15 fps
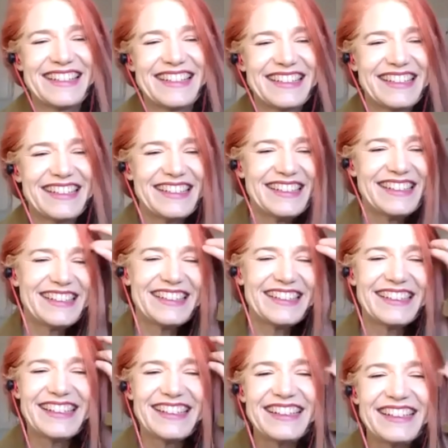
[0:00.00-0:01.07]

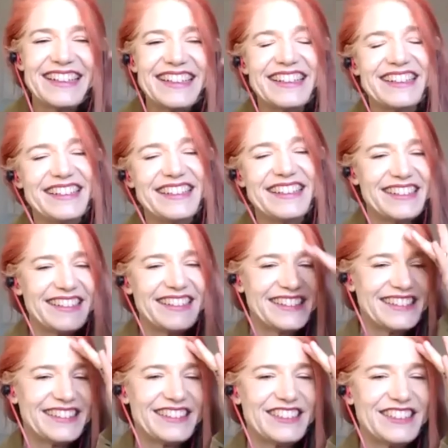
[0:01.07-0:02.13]

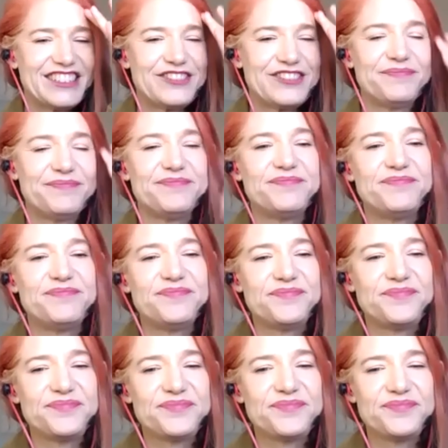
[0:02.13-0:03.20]

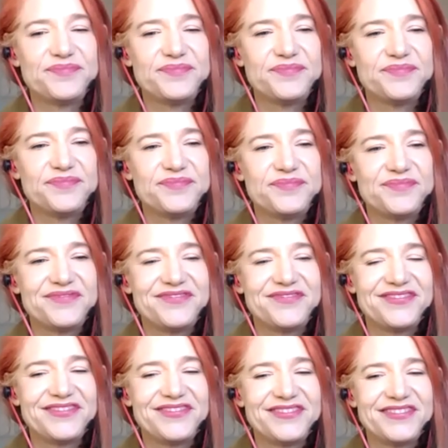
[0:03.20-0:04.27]

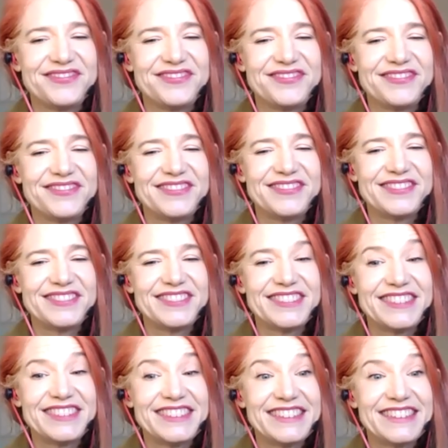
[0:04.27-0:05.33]

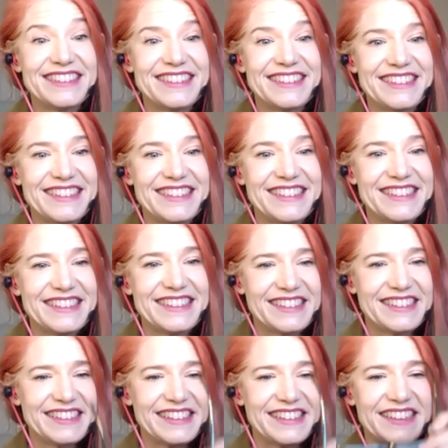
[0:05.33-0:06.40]

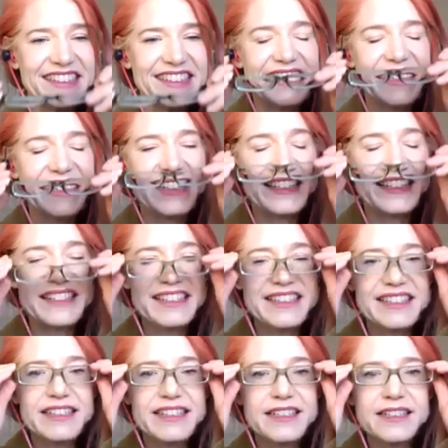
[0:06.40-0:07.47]

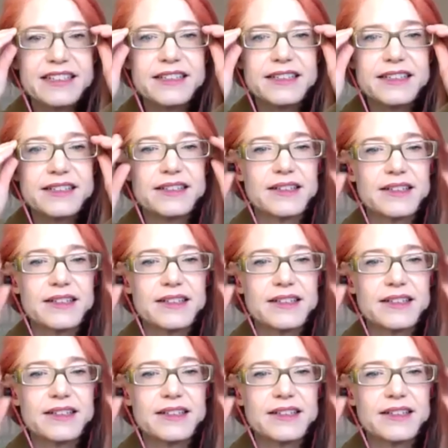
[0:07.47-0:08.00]
(not speaking)